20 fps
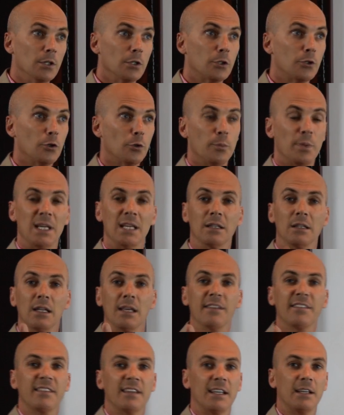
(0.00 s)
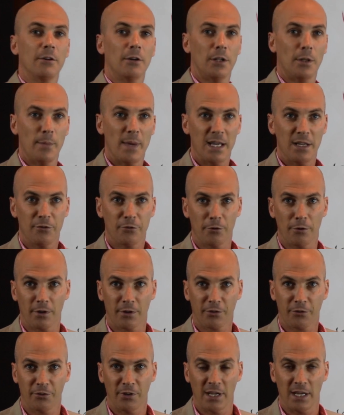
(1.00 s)
could be a listing on the major
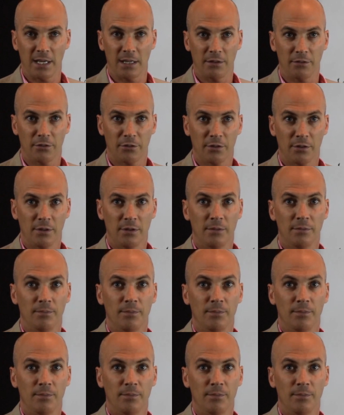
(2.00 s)
exchange.